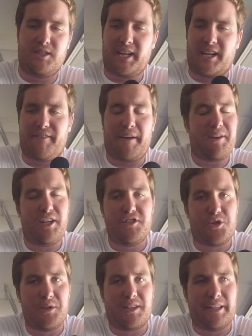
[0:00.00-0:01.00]
It's like, if I'm going to
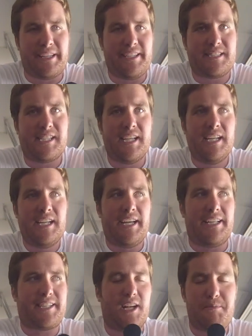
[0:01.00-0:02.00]
do it the least, it's going